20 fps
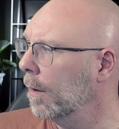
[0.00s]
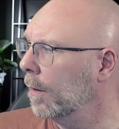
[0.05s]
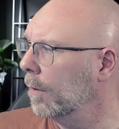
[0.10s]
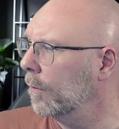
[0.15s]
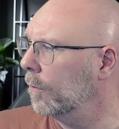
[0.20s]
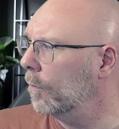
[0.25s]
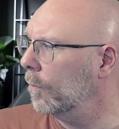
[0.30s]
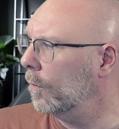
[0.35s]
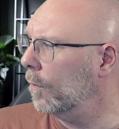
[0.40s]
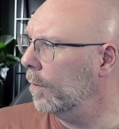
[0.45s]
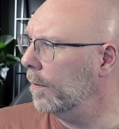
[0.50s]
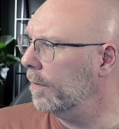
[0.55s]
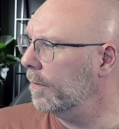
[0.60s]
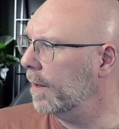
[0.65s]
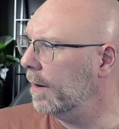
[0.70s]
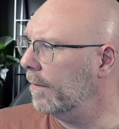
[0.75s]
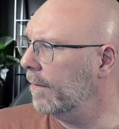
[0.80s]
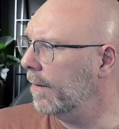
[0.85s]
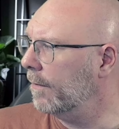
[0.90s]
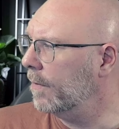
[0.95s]
So instead of
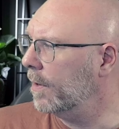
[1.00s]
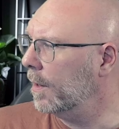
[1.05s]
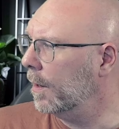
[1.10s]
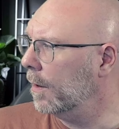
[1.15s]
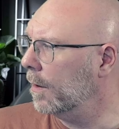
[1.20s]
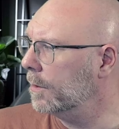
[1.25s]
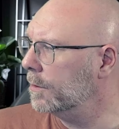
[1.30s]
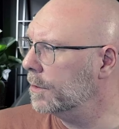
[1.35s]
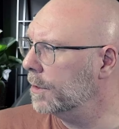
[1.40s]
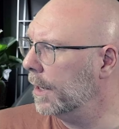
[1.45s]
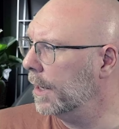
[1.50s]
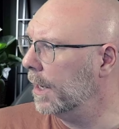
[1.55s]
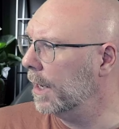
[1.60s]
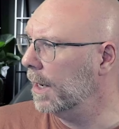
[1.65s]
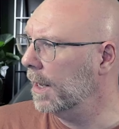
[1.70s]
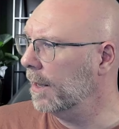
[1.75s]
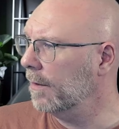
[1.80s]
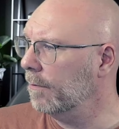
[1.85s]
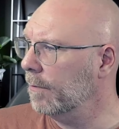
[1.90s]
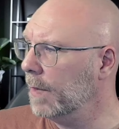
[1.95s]
having large, I can
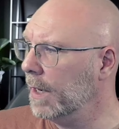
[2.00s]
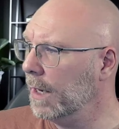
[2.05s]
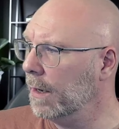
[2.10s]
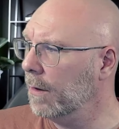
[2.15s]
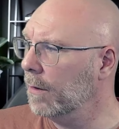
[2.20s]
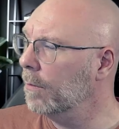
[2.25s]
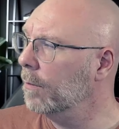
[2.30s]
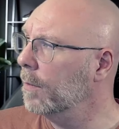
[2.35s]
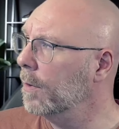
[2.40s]
have medium.